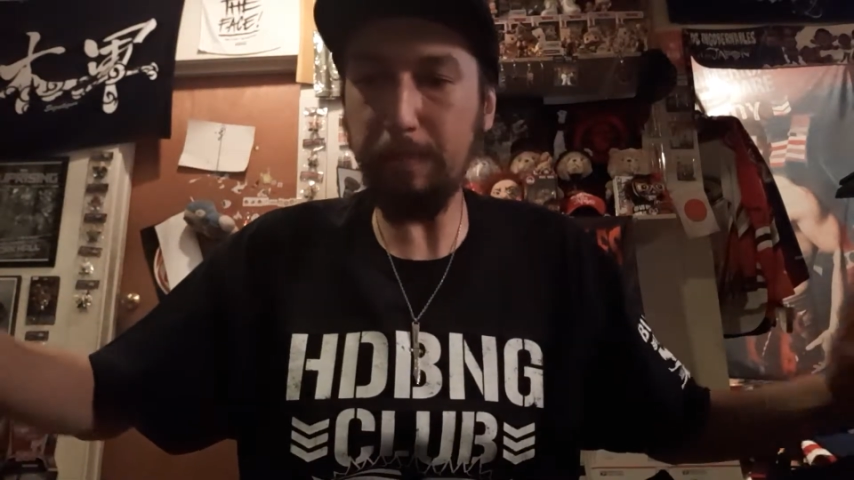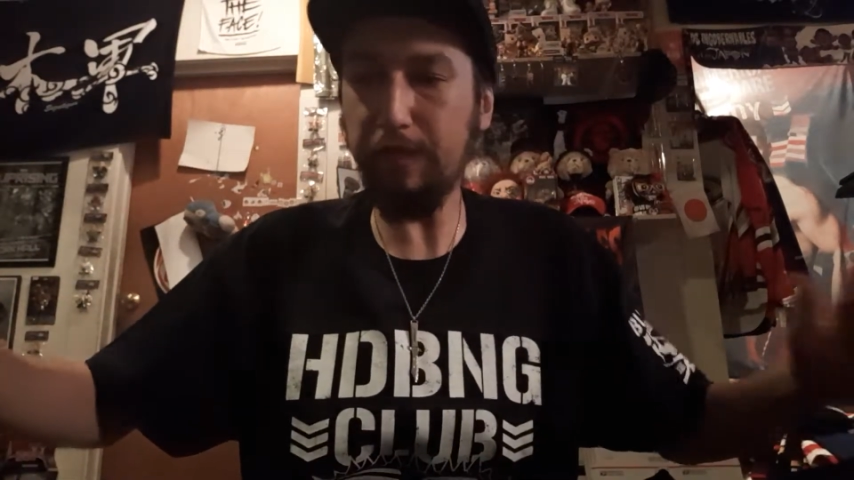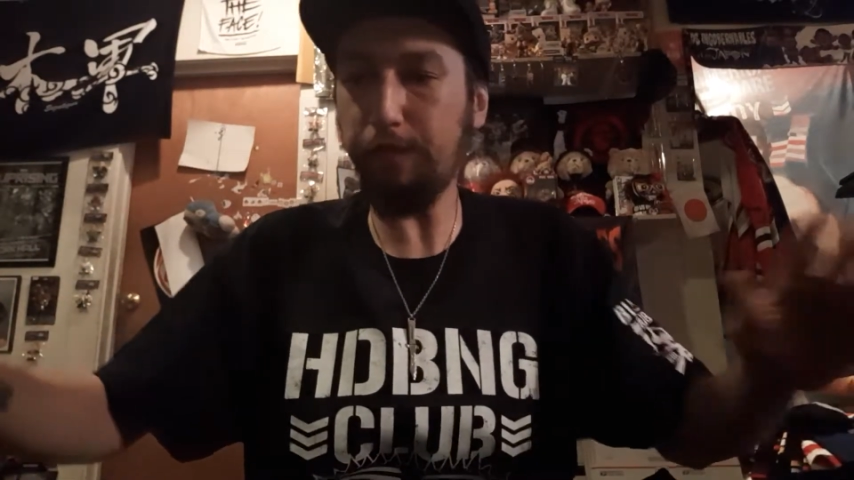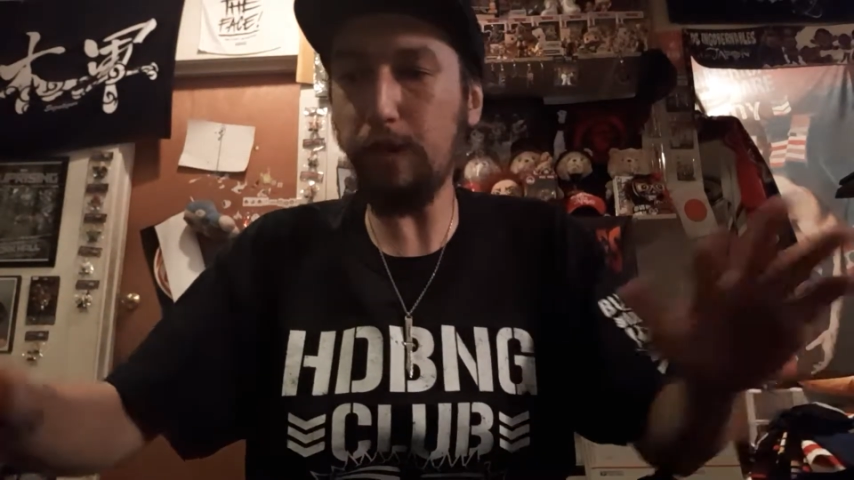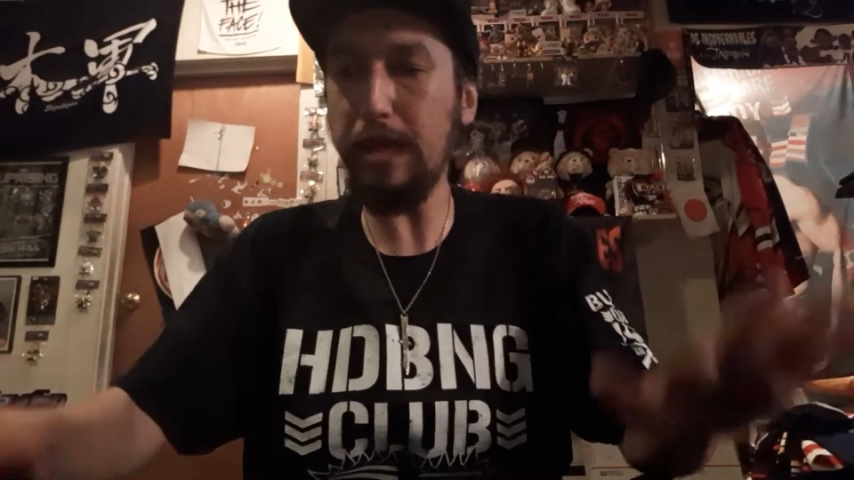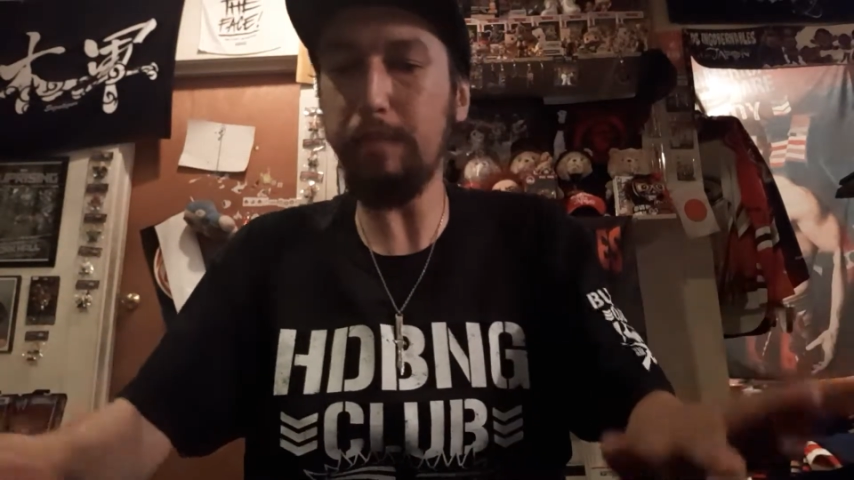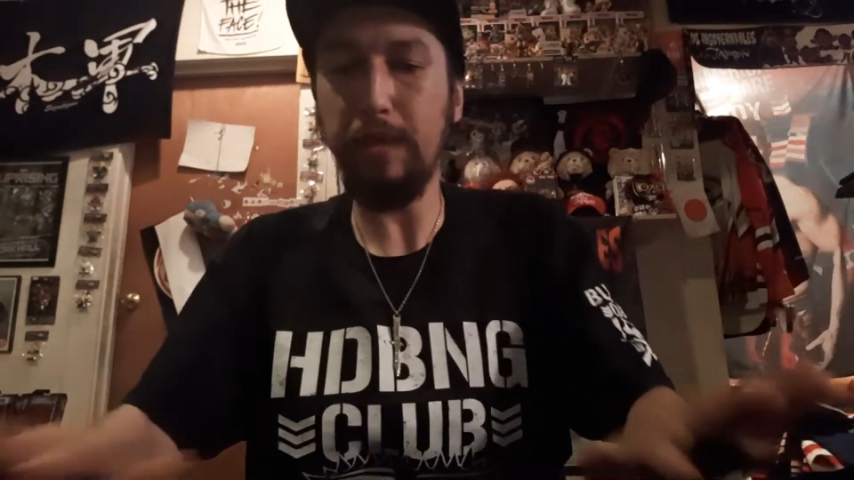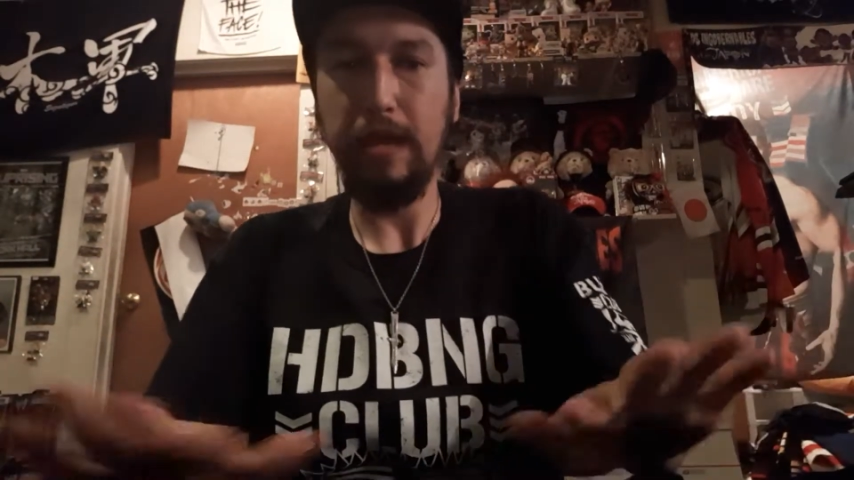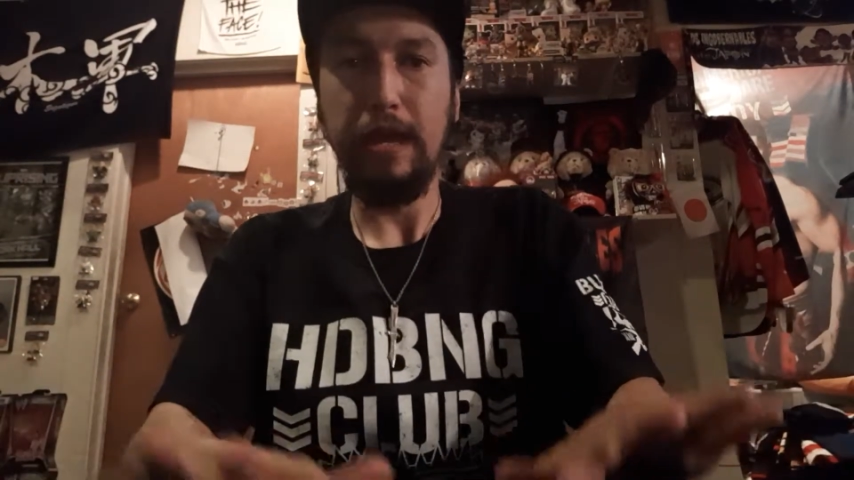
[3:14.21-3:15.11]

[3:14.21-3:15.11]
of the frame.